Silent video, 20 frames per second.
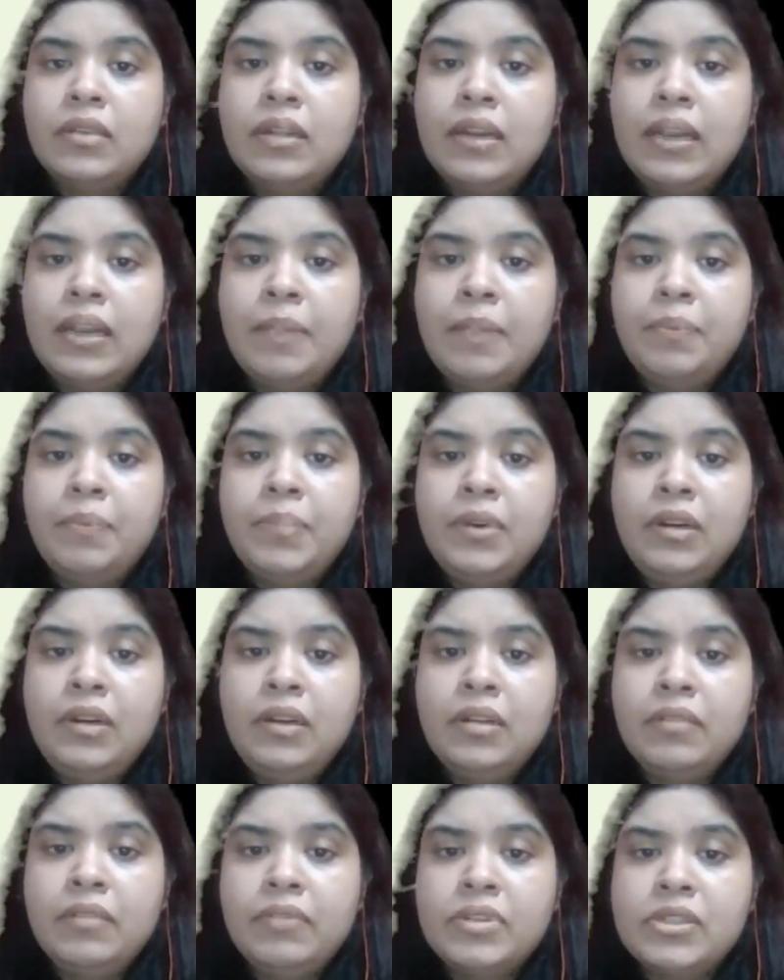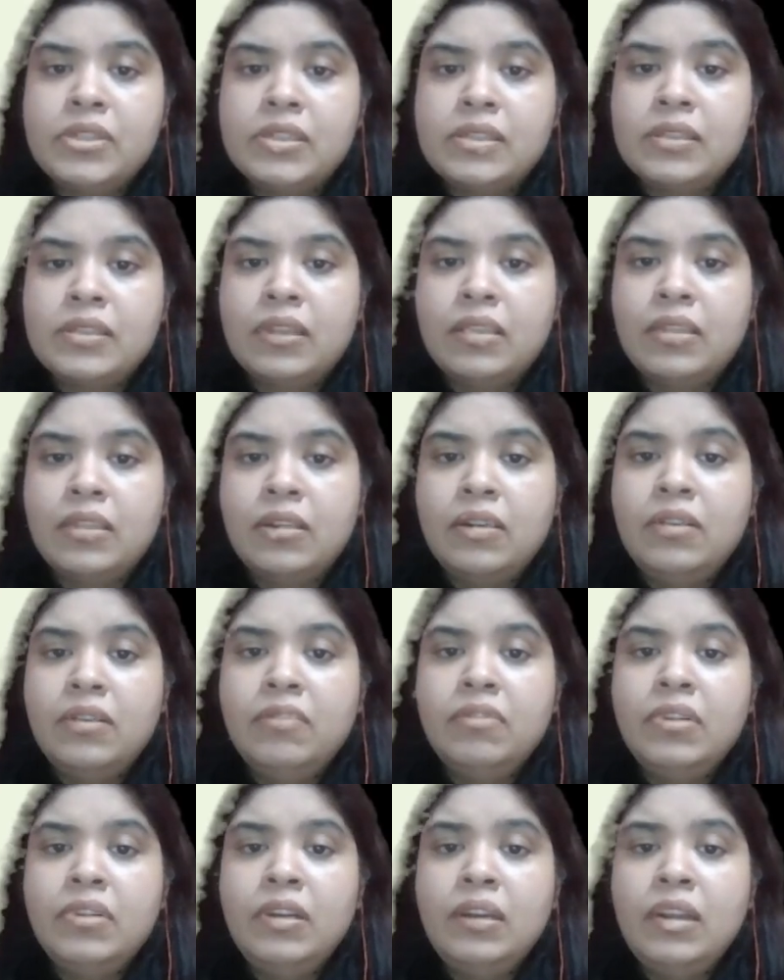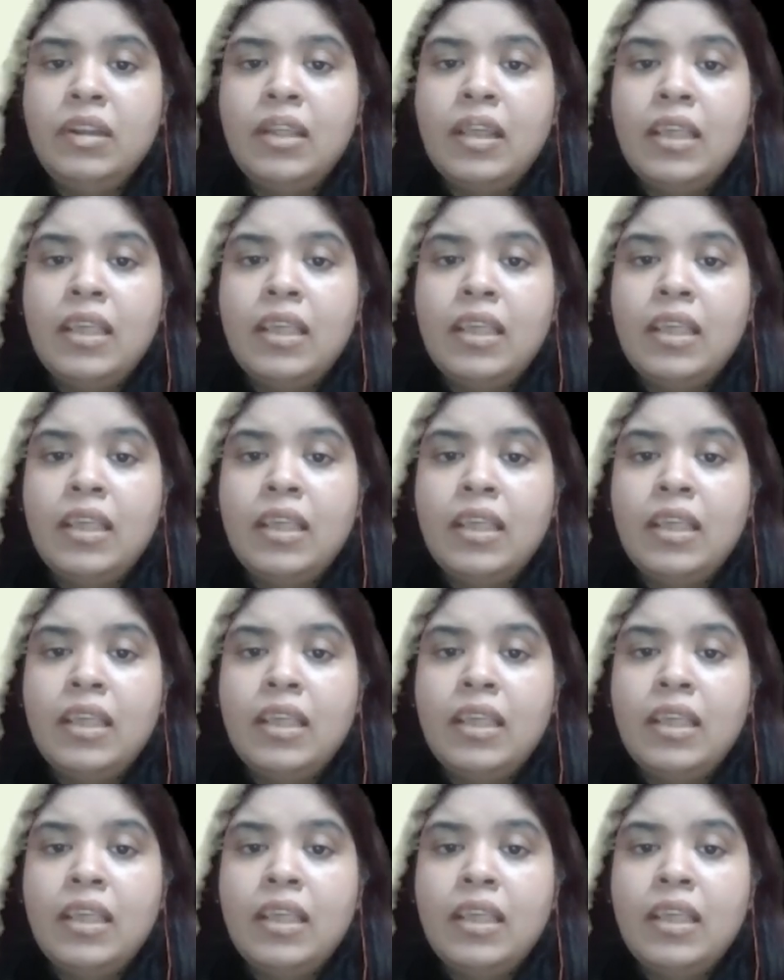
leopard, which is the third one,